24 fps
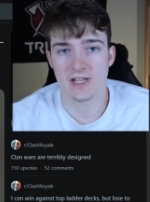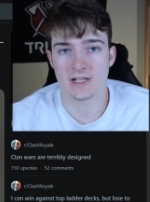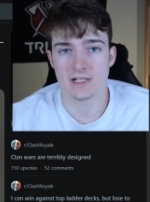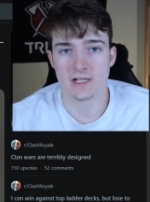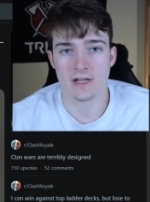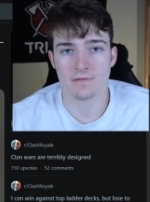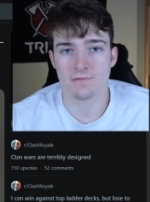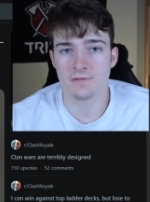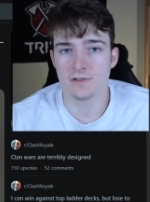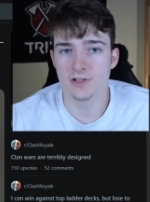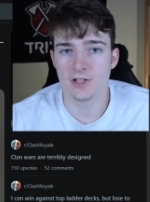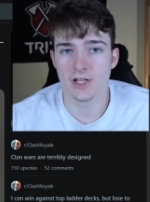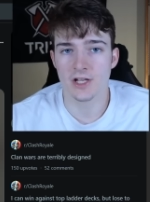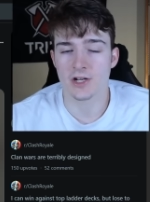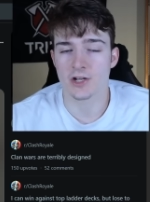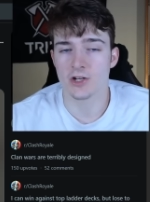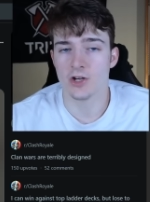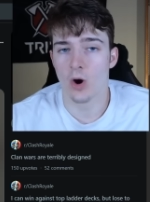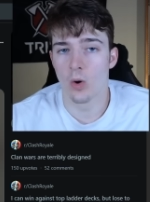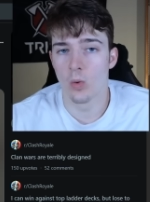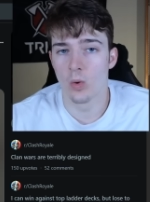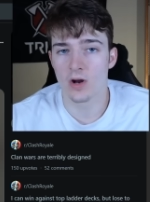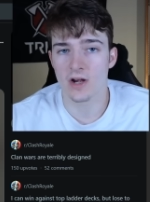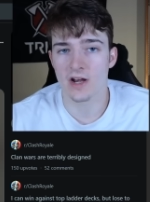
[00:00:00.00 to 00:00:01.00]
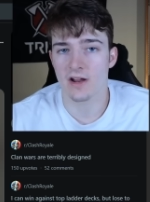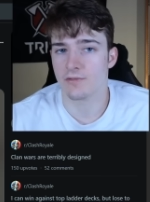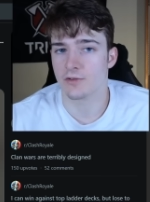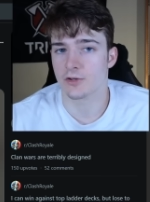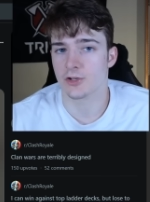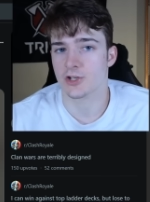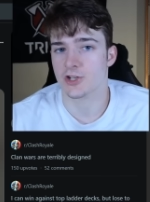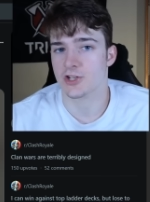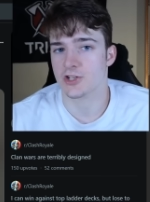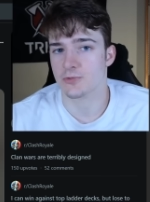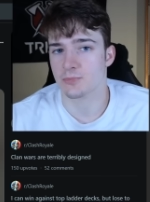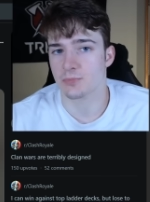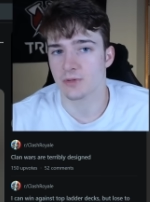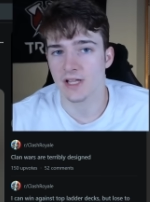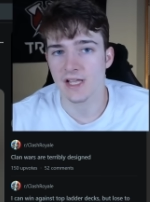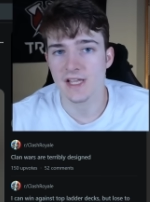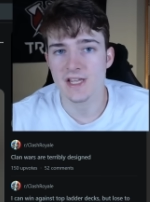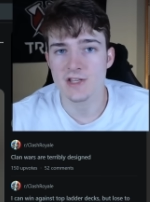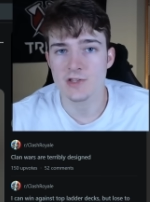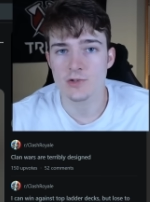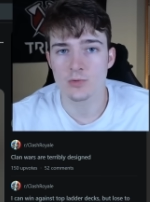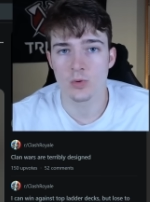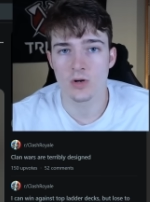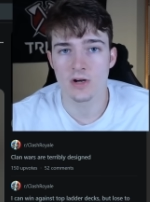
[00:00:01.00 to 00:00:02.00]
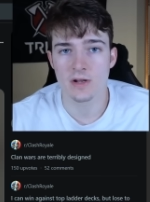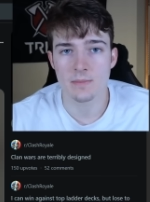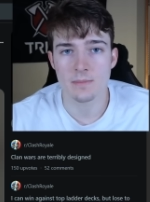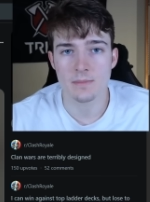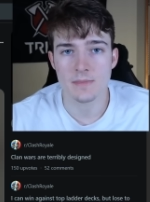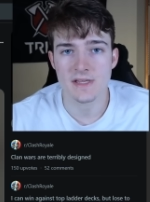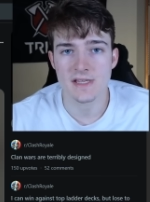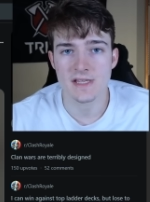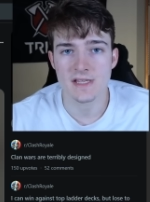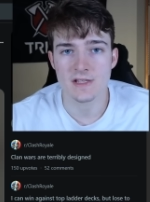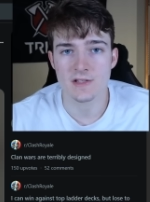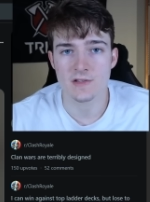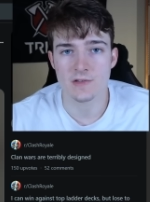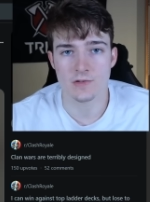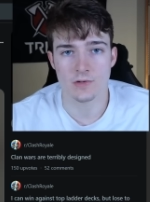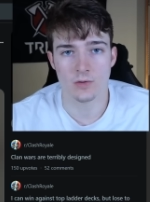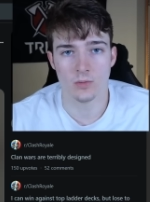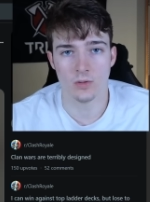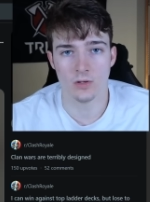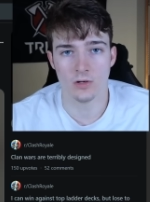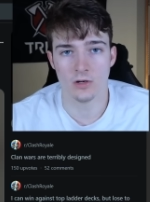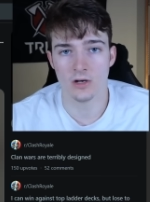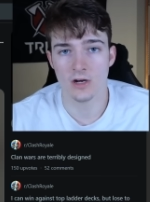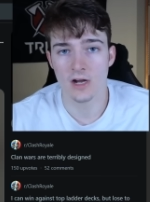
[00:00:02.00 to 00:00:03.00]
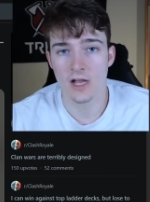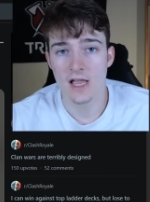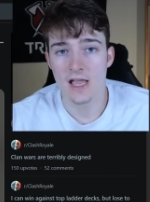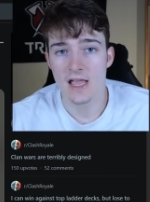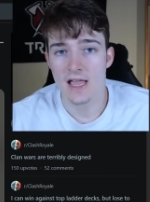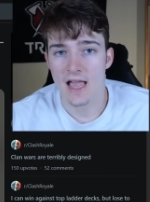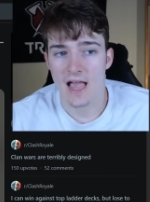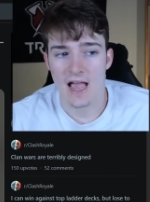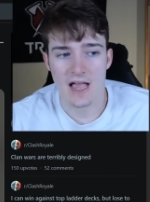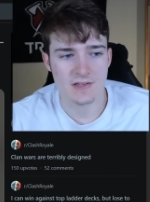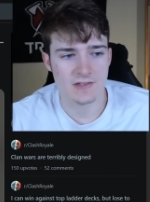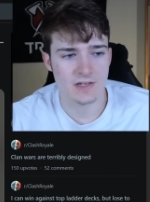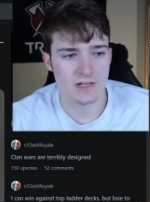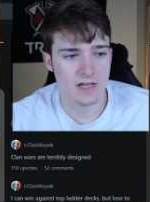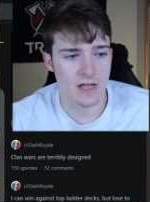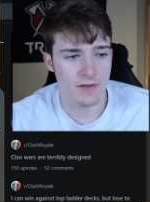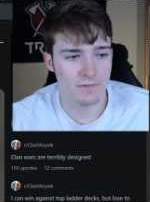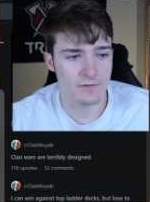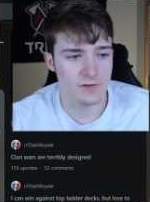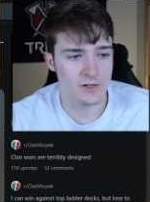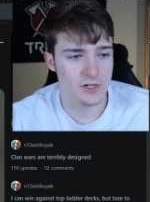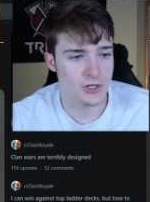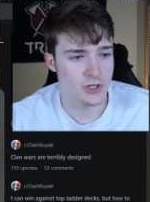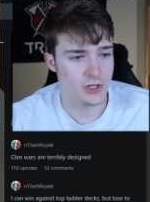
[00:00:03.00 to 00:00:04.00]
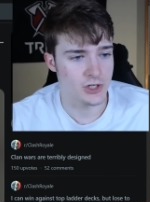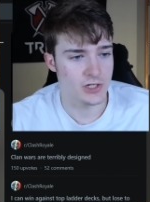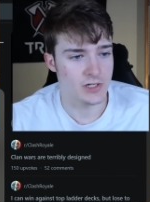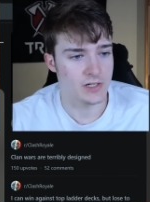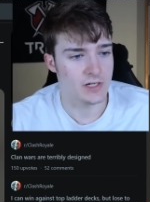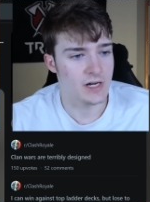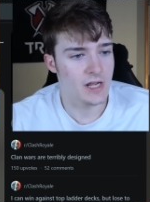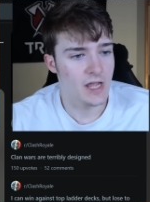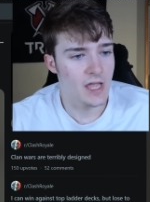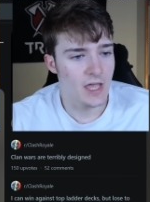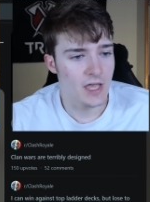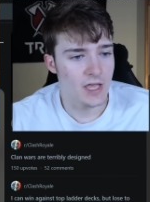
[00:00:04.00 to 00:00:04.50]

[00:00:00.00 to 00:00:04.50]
and I feel like no one ever explains what it means or has a definition.